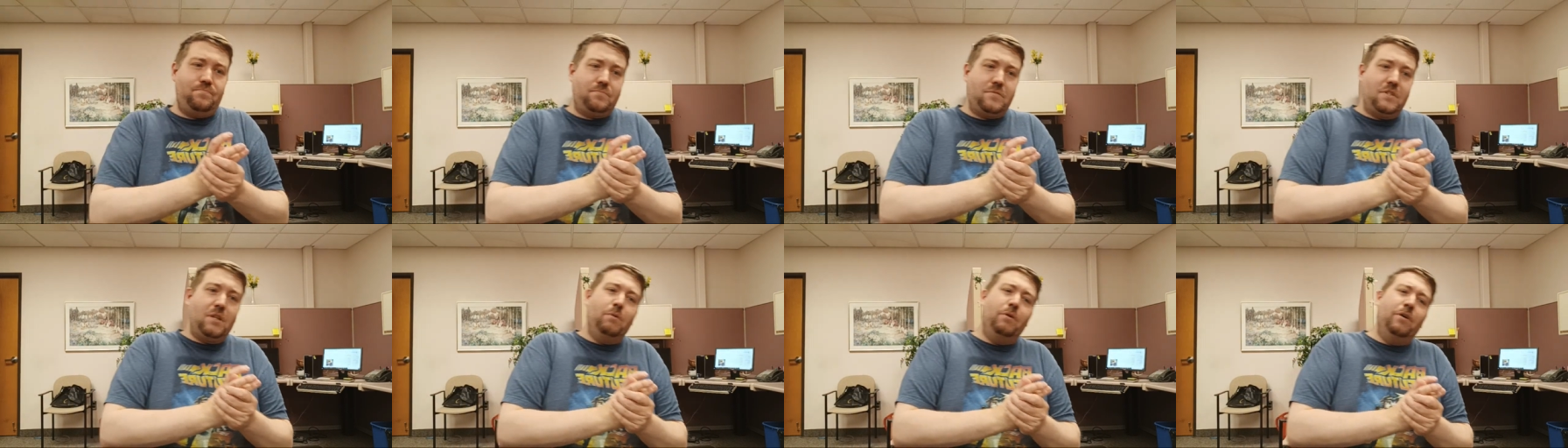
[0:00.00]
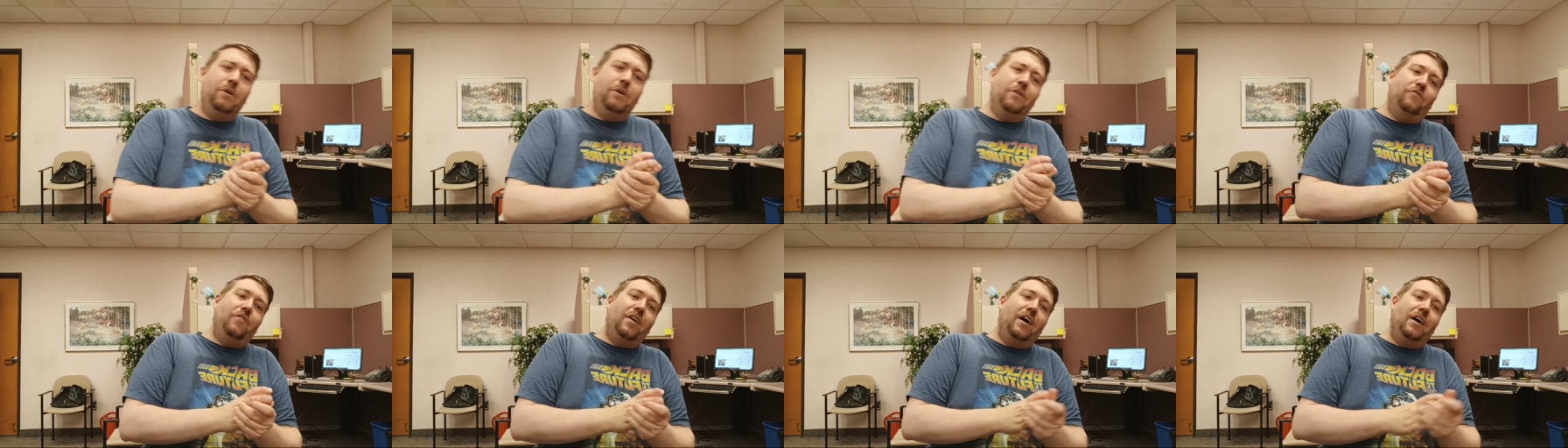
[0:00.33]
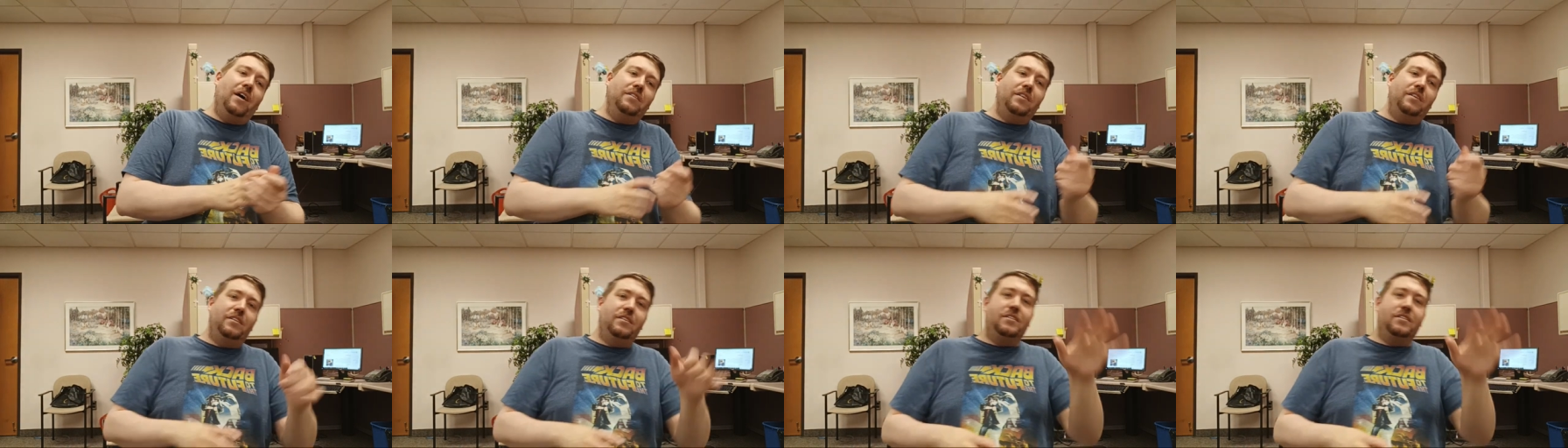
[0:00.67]
We're finally
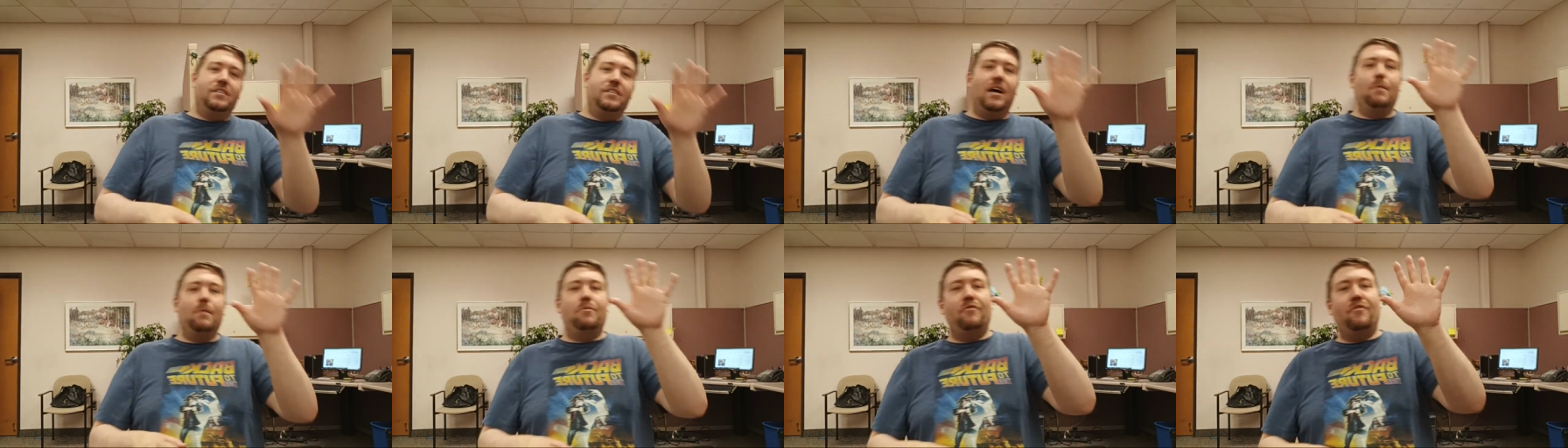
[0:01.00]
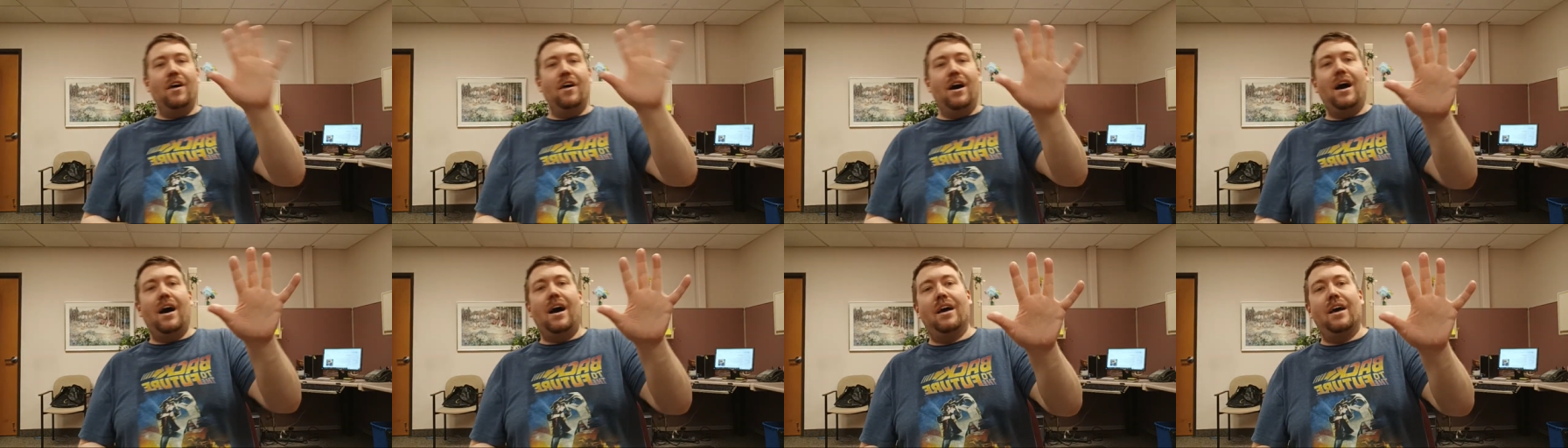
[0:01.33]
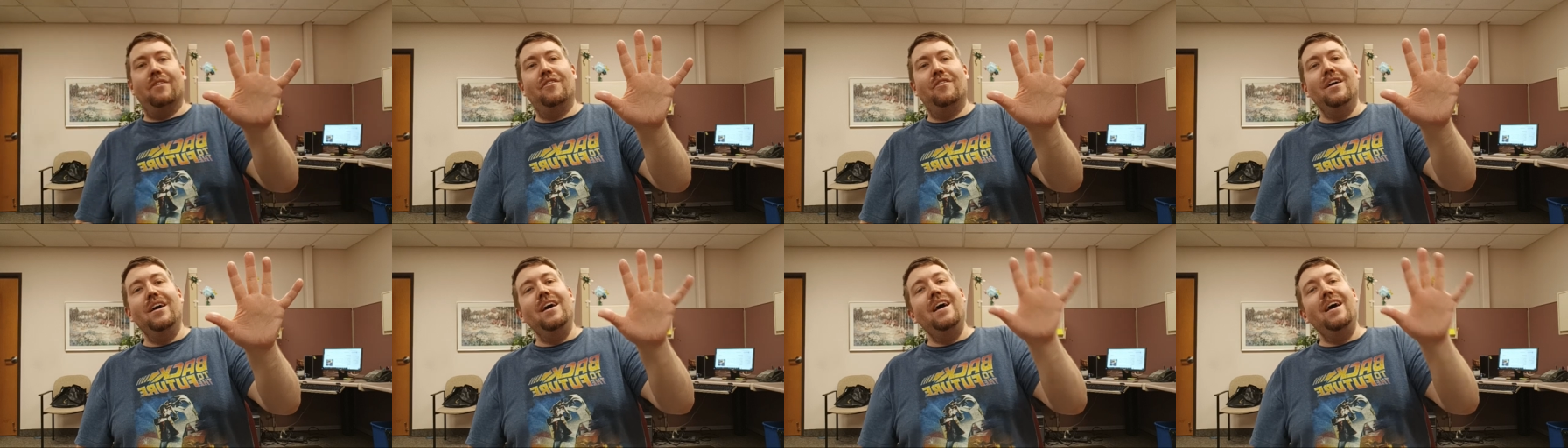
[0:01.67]
in the top five,
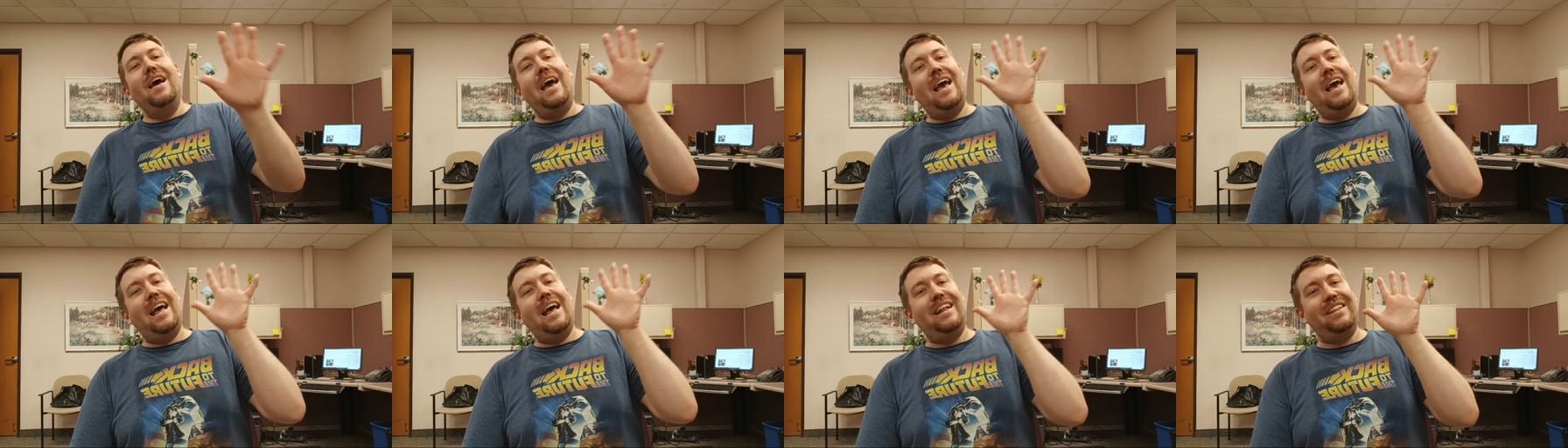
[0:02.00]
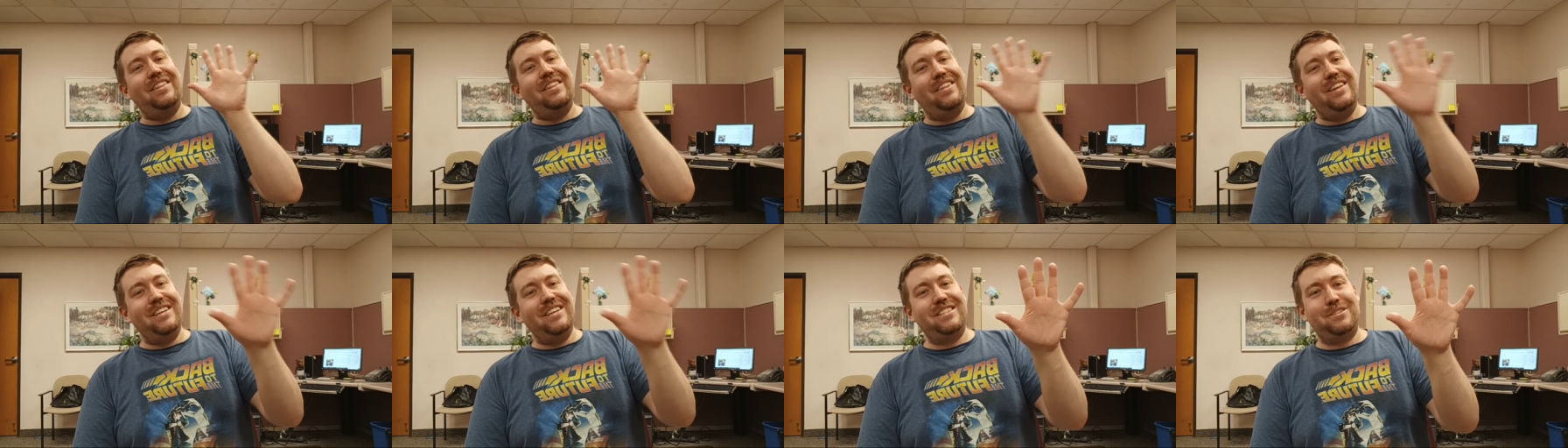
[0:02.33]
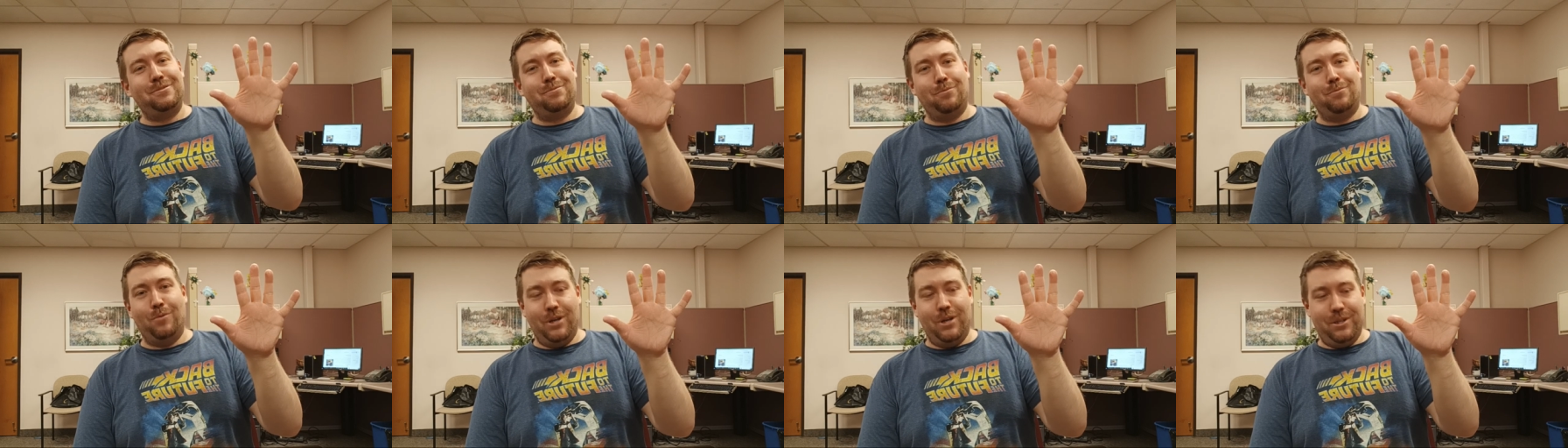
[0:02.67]
and this
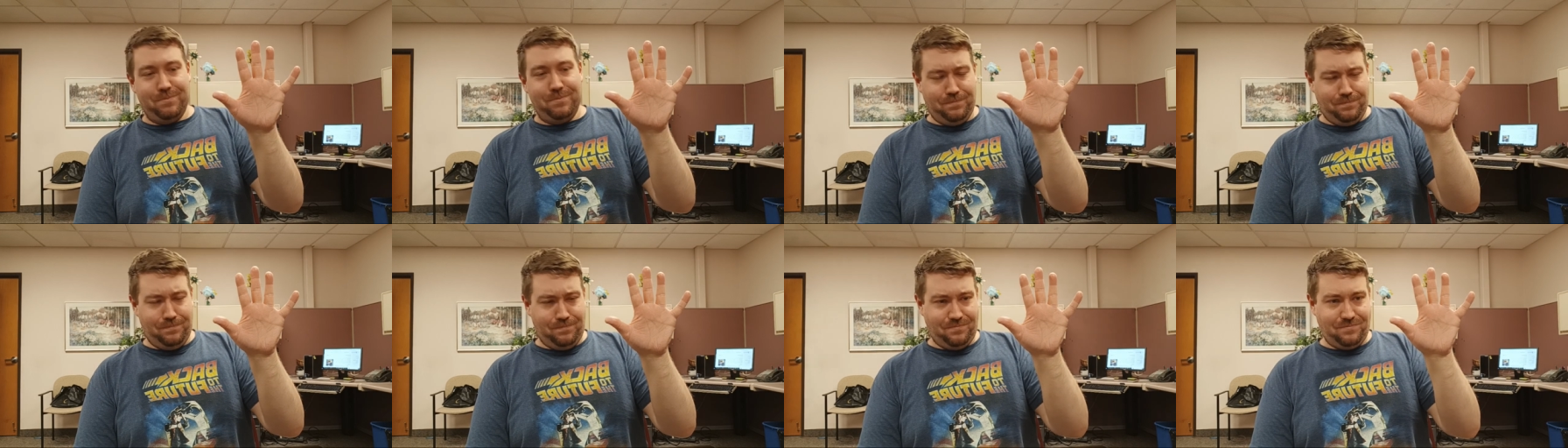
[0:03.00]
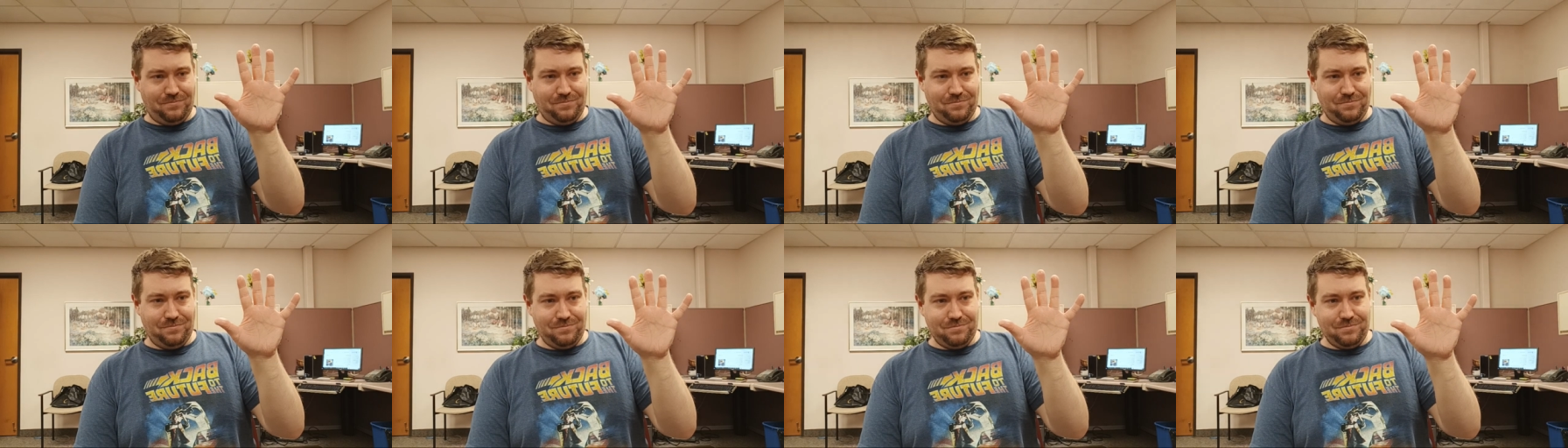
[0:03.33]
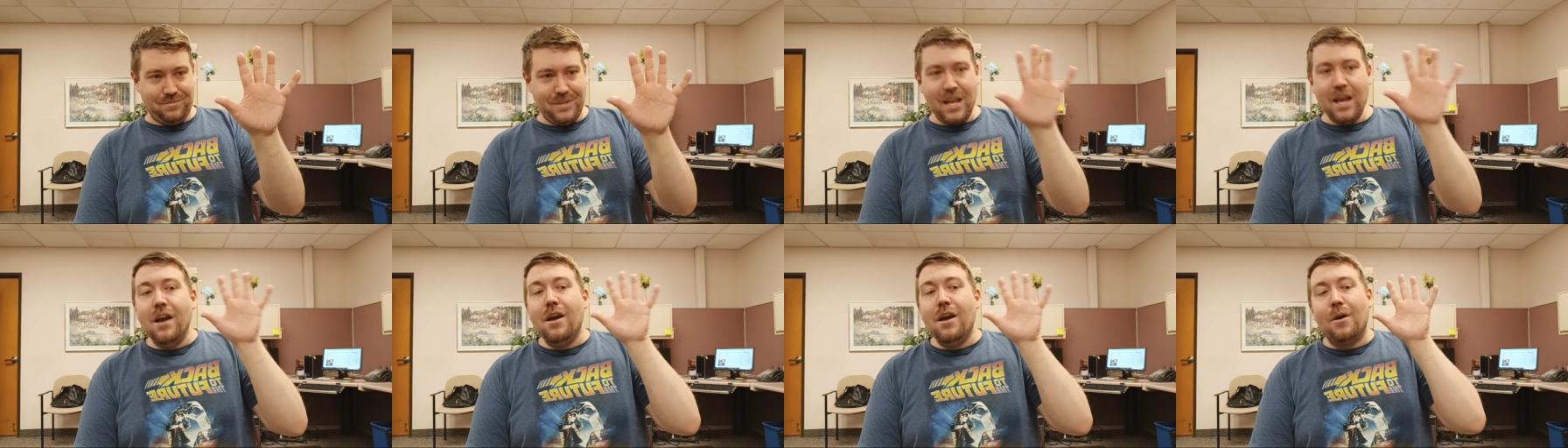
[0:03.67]
one
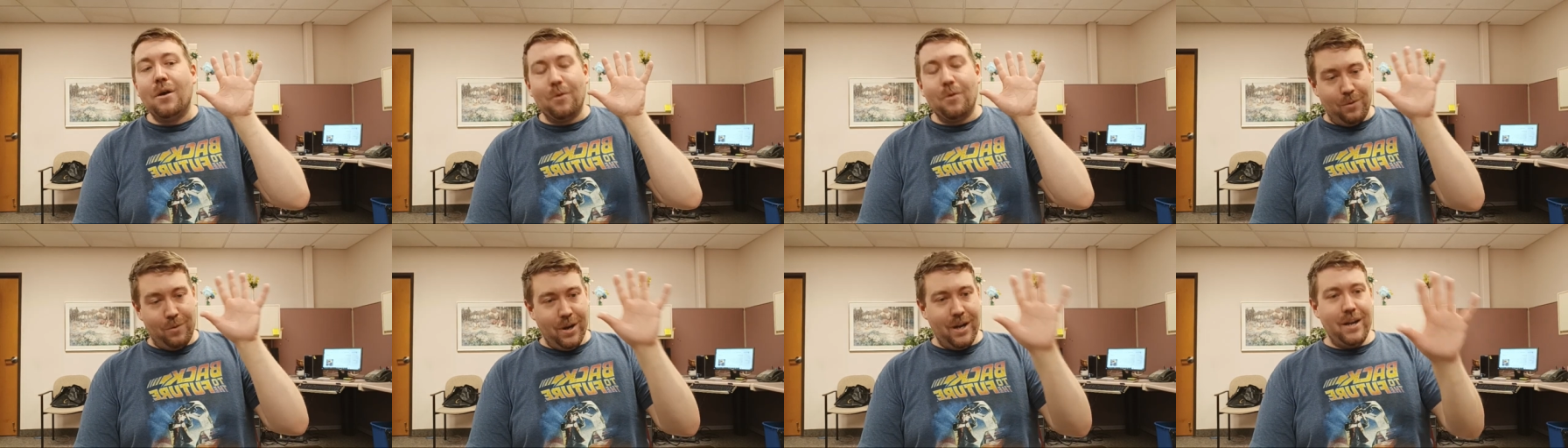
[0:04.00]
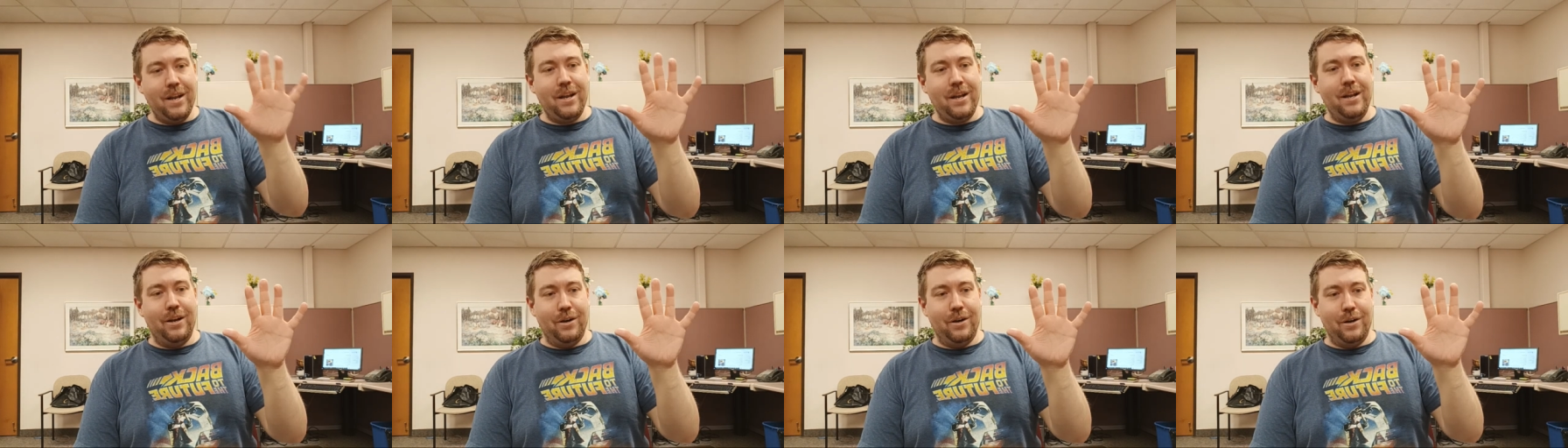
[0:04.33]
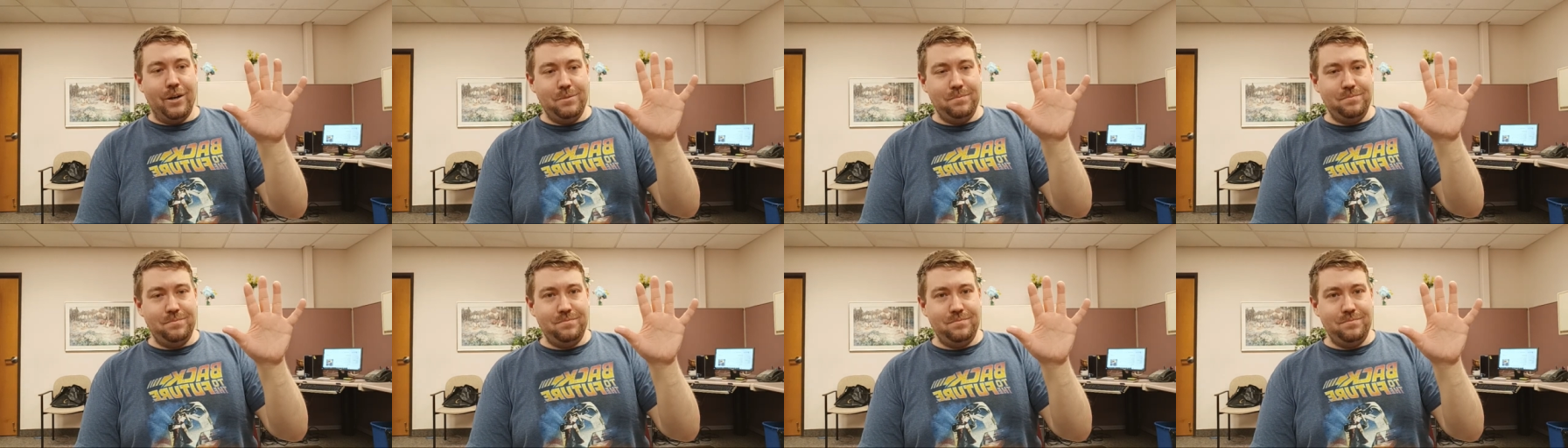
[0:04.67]
right here,